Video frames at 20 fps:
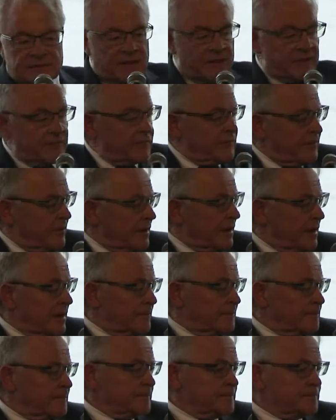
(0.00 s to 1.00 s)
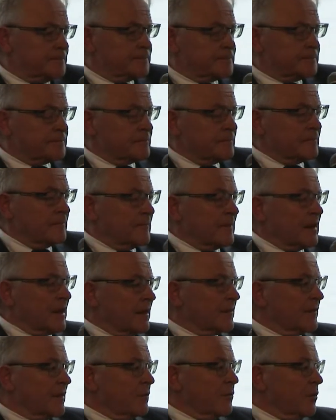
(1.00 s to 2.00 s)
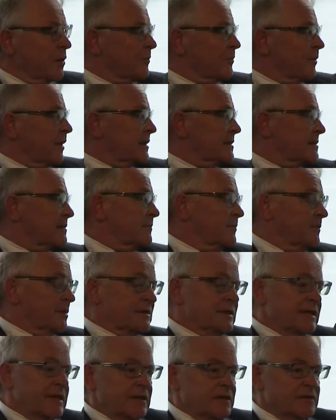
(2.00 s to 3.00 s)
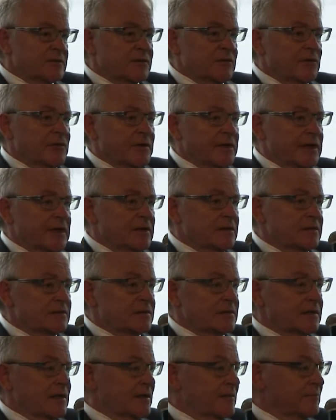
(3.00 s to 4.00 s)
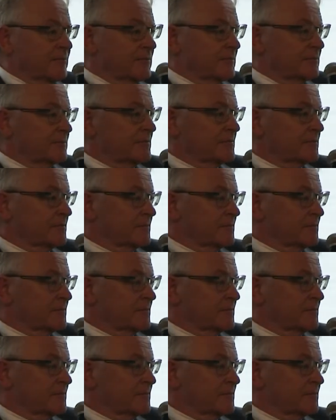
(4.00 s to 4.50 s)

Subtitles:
Dave. I think what Bettina's doing is, it